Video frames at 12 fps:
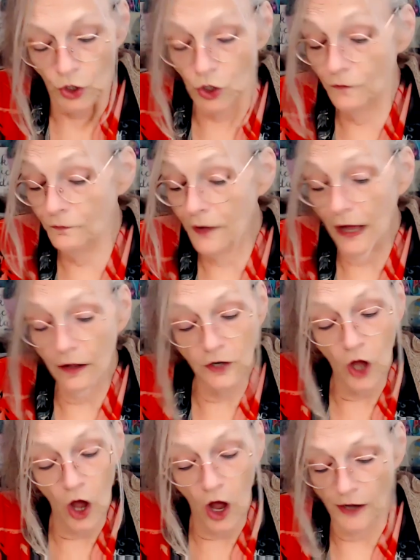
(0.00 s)
You felt
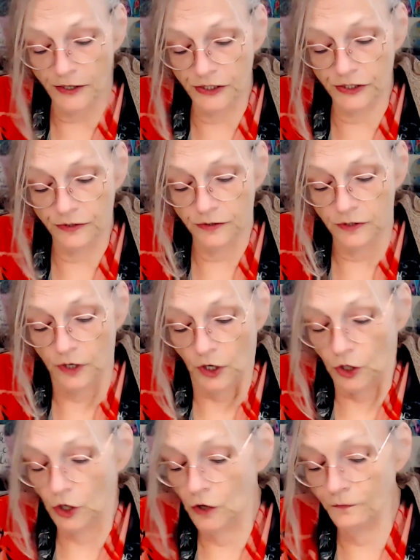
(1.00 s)
lost.
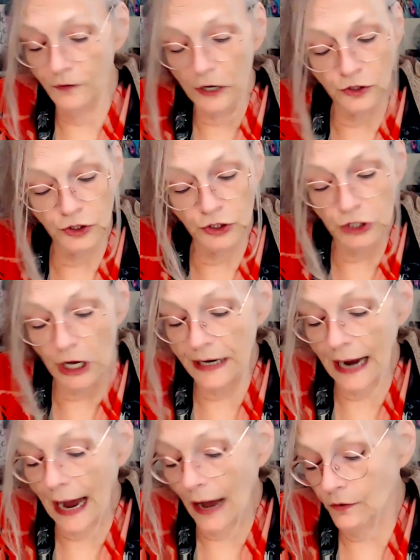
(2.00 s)
You felt shut
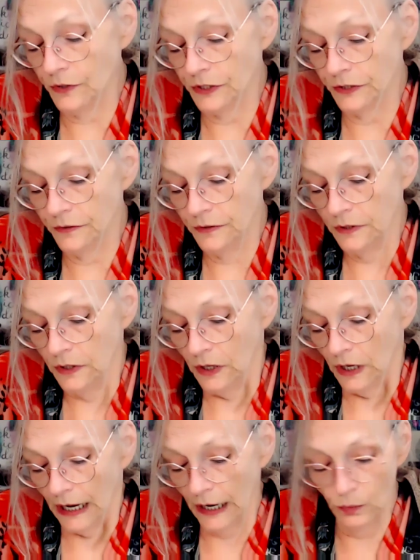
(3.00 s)
out.
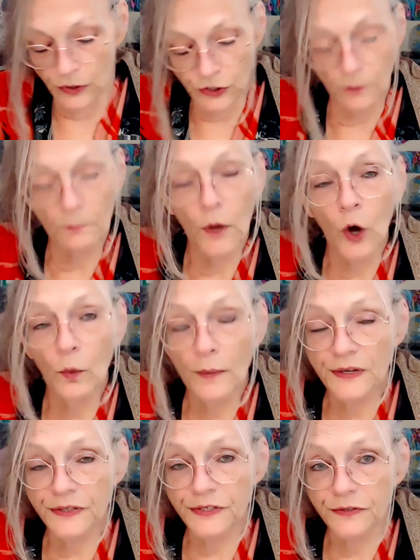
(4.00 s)
It was a
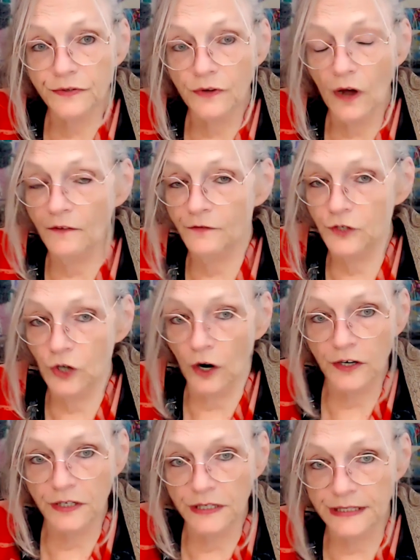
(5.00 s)
moment of
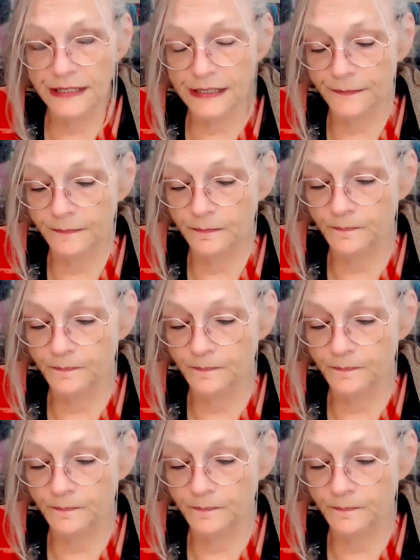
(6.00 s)
darkness.